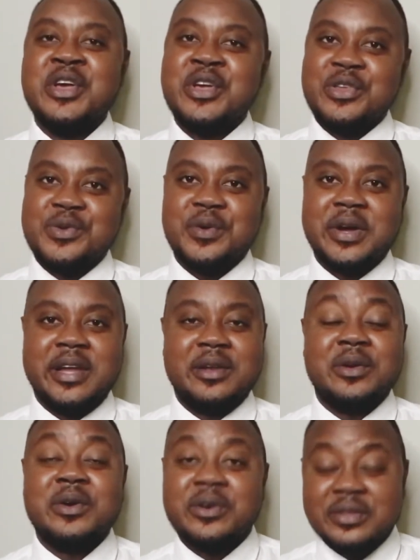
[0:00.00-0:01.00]
you can
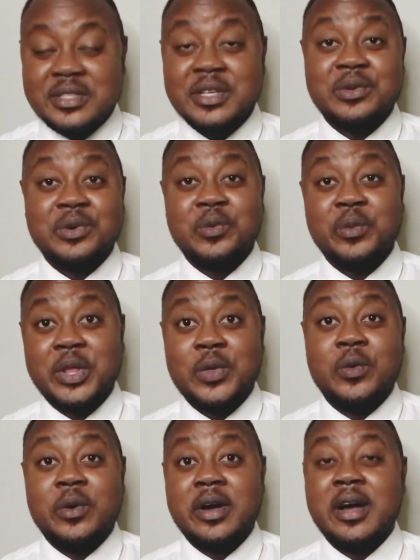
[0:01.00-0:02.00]
continue with
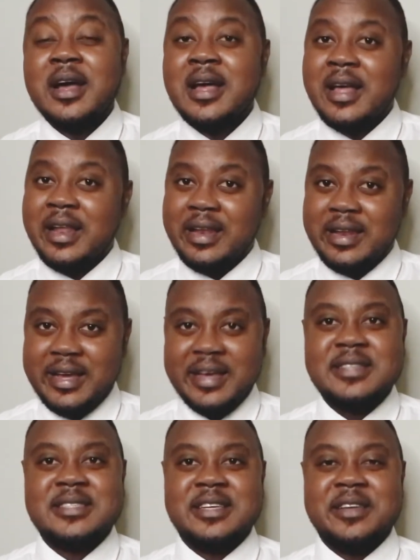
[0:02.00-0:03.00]
your
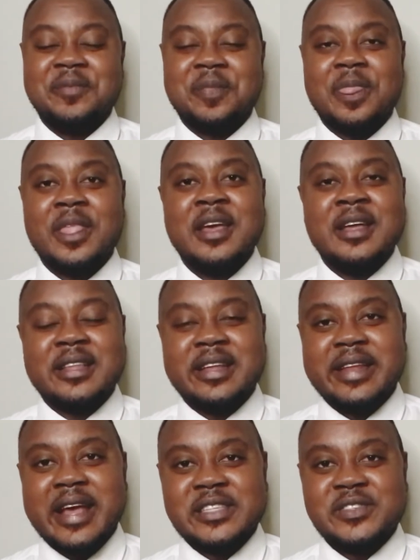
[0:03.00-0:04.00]
lesson. The
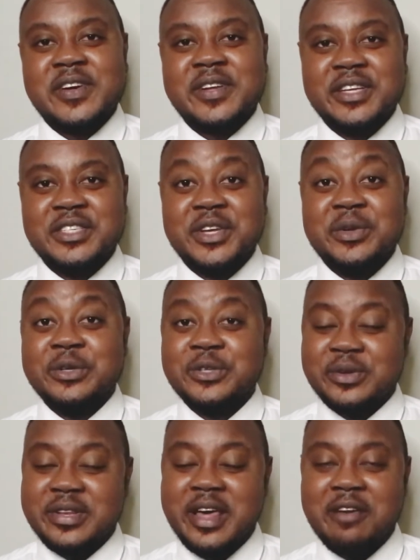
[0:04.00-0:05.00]
next strategy you
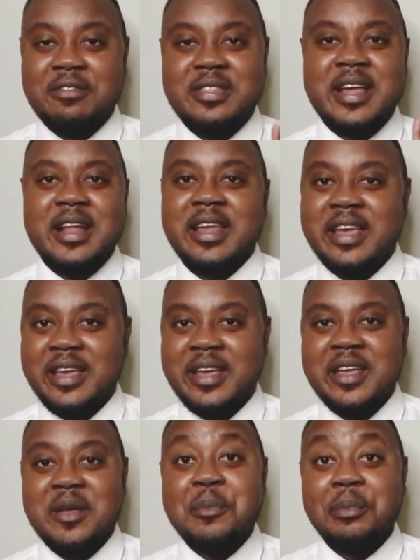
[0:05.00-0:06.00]
should definitely
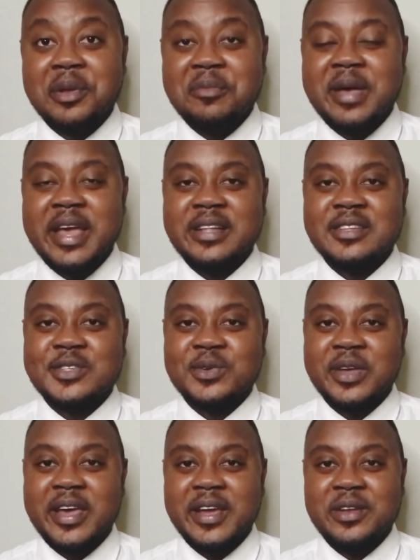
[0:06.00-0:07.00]
implement to
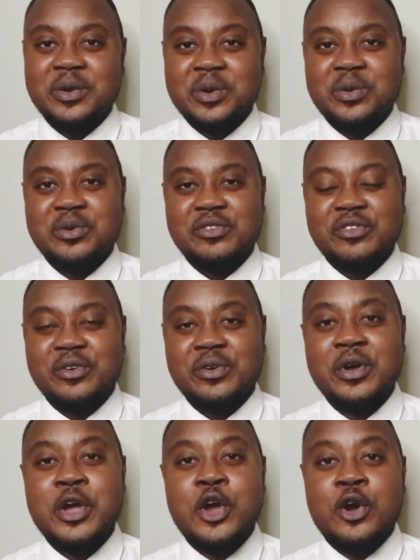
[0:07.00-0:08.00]
gain control
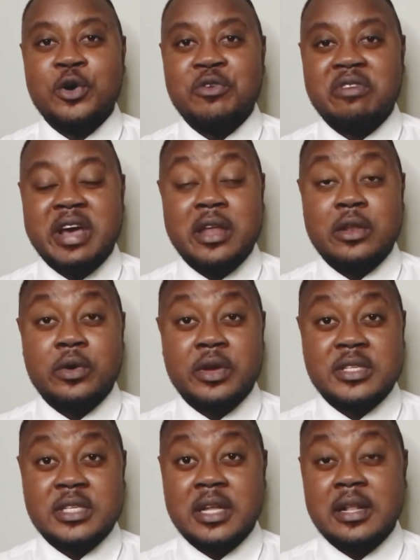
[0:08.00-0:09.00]
over a
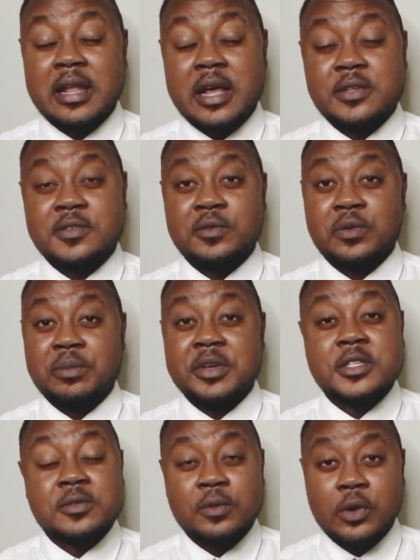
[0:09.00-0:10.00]
noisy classroom
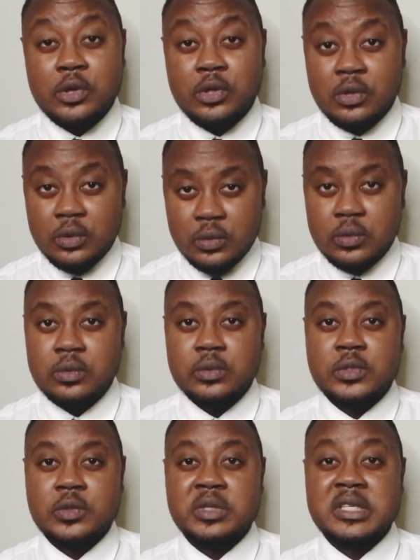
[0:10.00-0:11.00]
is for you
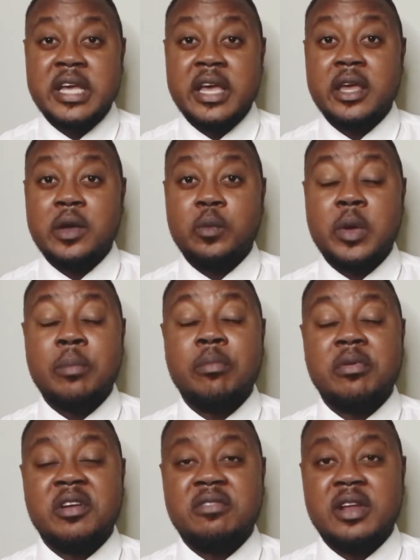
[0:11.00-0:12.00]
to take away
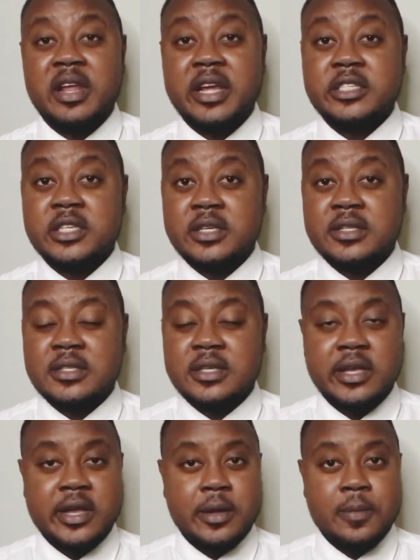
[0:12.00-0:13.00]
privileges.
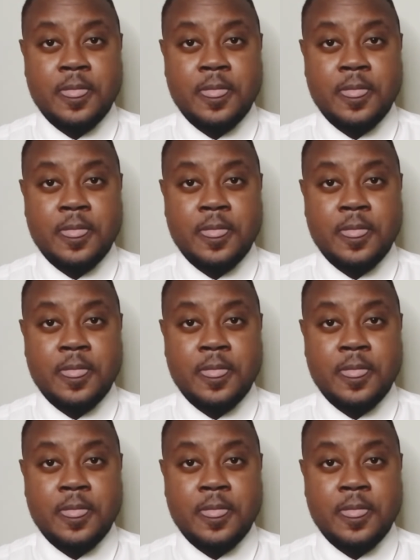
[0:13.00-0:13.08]
Yeah.